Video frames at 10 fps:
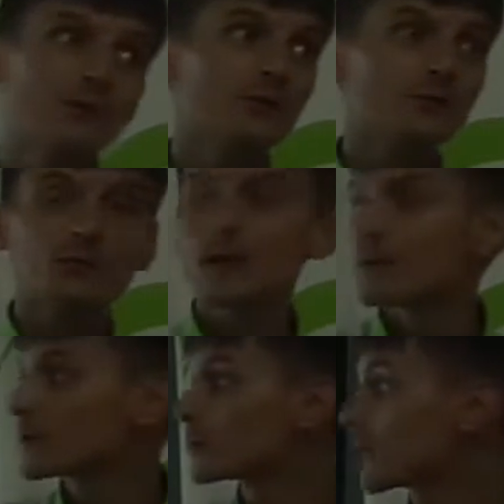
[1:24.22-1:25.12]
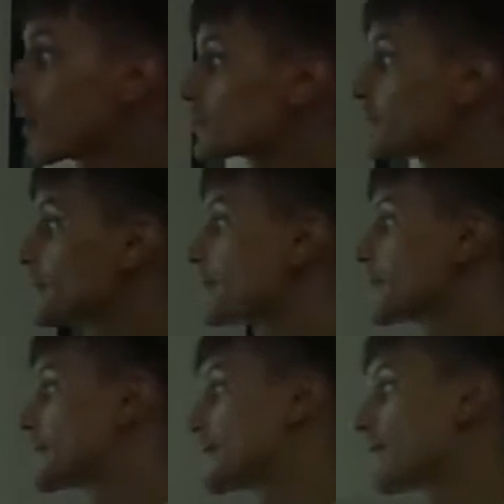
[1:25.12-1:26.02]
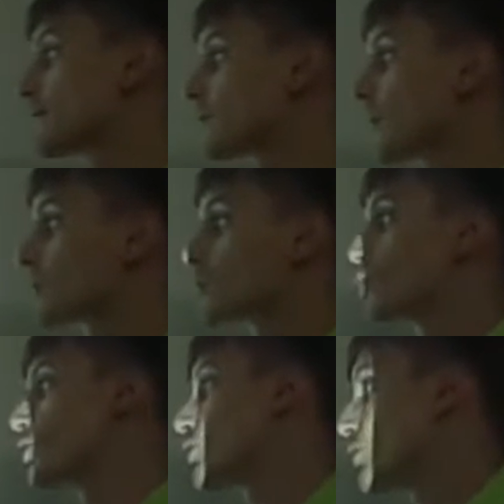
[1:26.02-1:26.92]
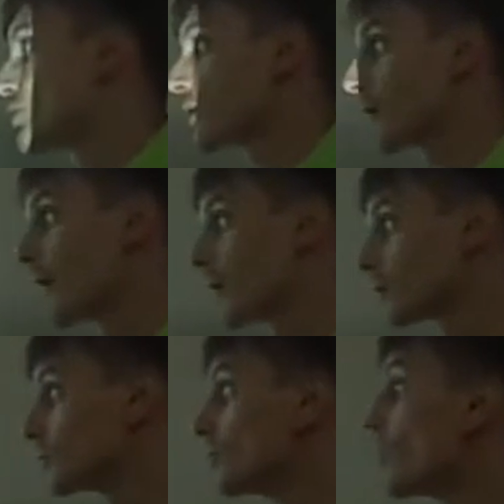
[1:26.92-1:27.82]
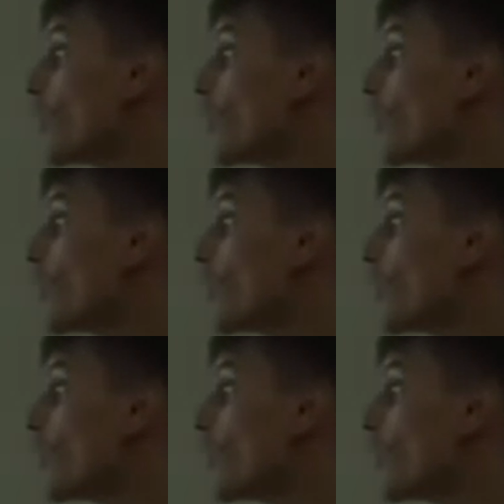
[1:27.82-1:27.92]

Windows Server 2003 Service Pack 2 including R2